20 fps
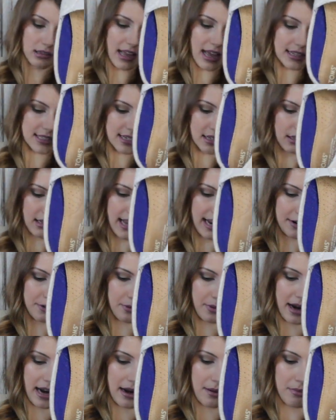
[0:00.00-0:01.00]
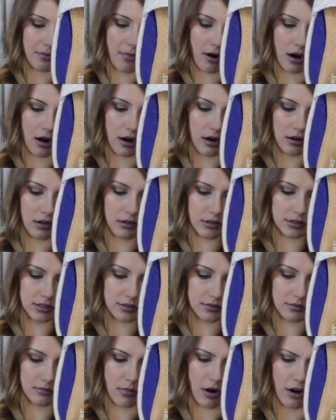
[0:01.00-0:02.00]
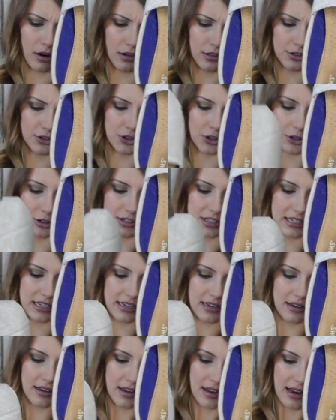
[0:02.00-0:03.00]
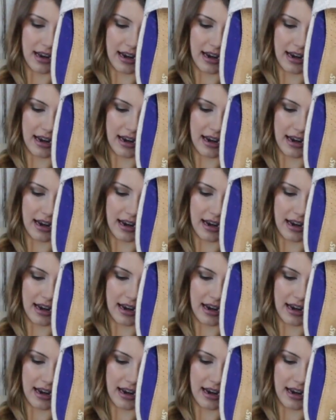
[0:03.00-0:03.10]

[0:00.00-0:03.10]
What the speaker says: Classic light gray marled jersey.